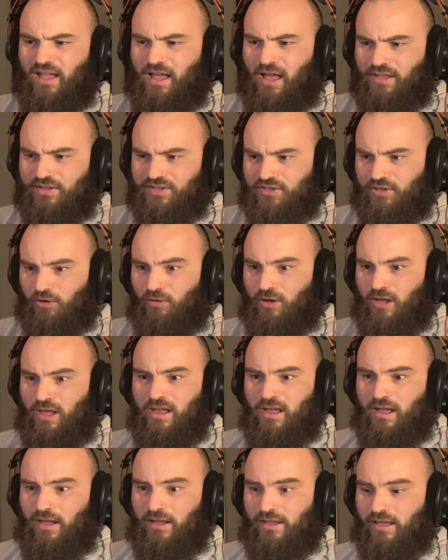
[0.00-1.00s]
So
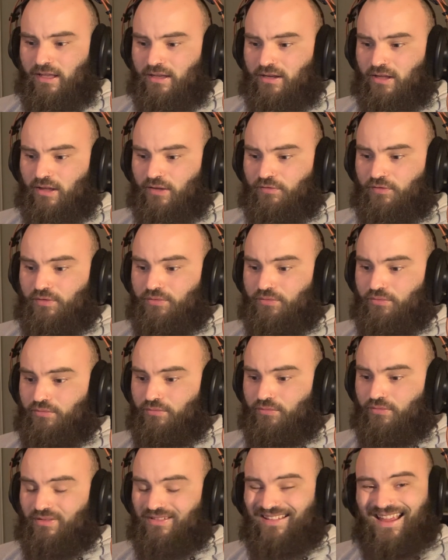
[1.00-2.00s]
again, if
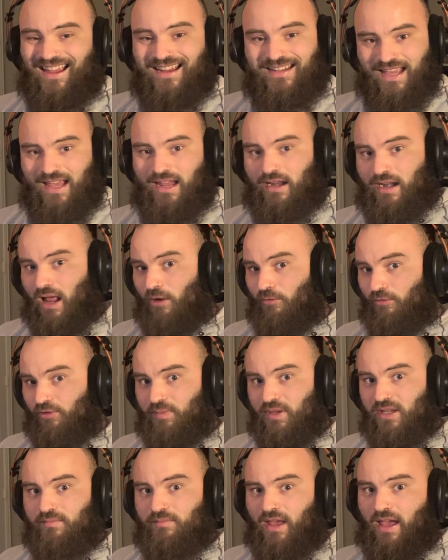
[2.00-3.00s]
you liked hanging out with
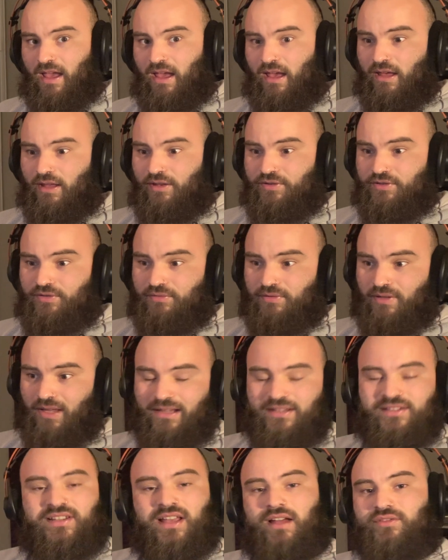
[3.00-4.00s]
me and you
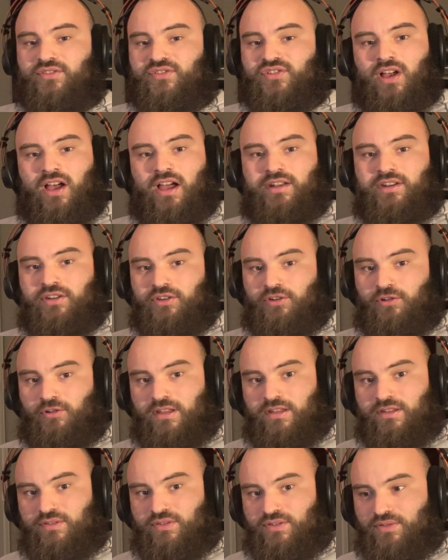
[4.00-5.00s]
like sound design and you're
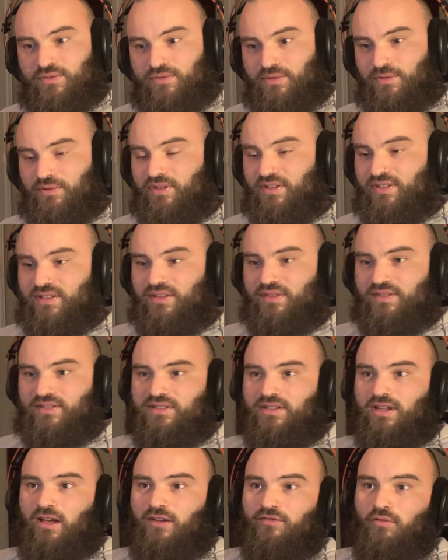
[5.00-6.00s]
into doing the synth
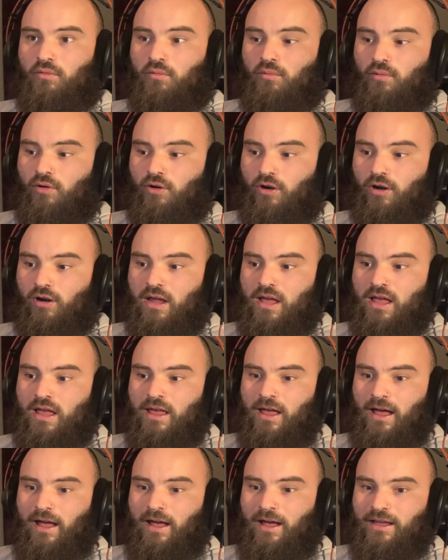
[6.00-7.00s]
stuff, or
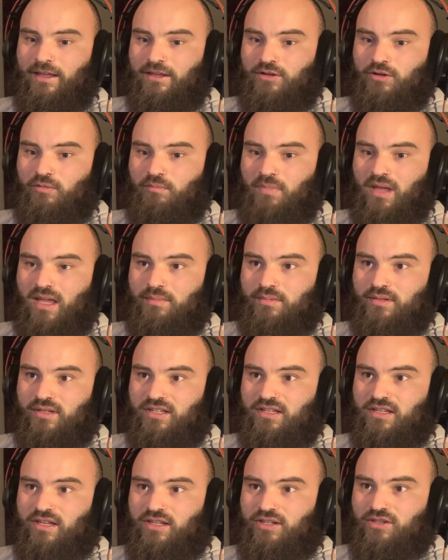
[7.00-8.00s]
you know,
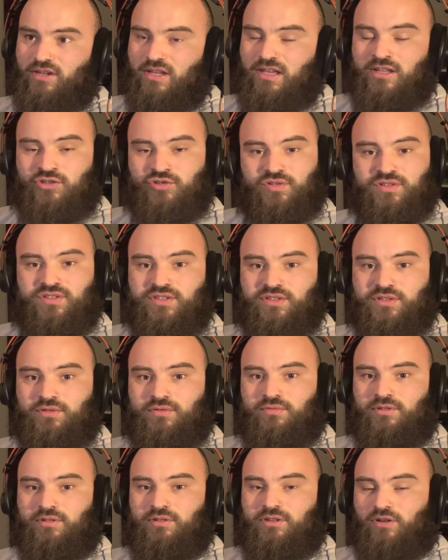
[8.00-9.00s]
maybe it interests
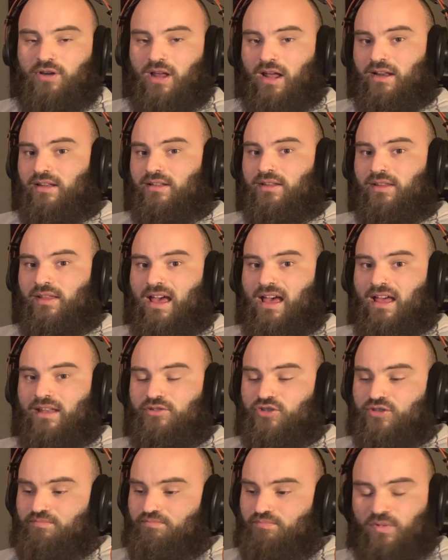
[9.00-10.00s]
you and you're not into
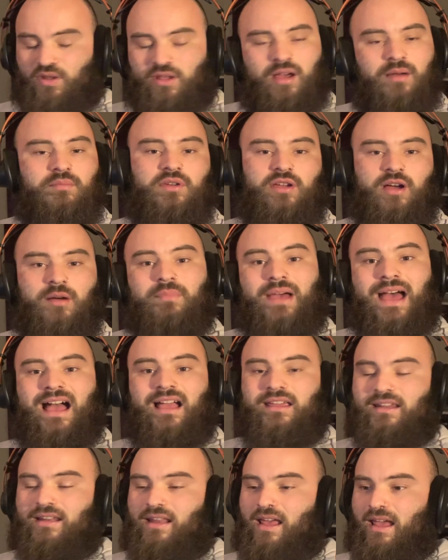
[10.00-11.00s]
that, just come
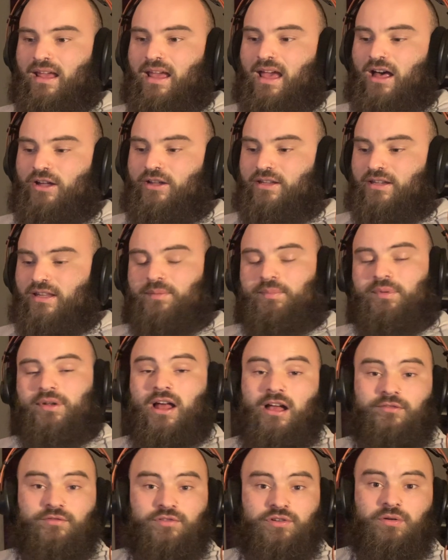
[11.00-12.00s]
back and hang out and keep an
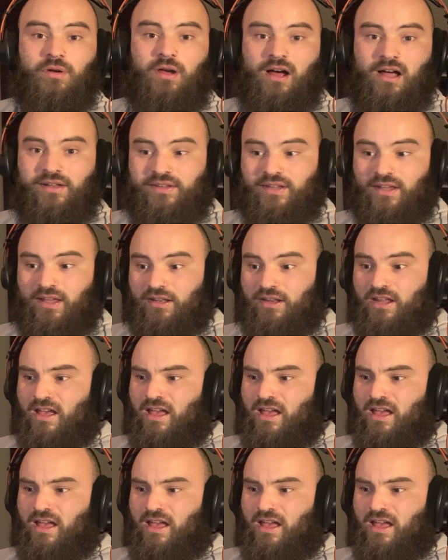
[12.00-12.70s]
eye out for new content,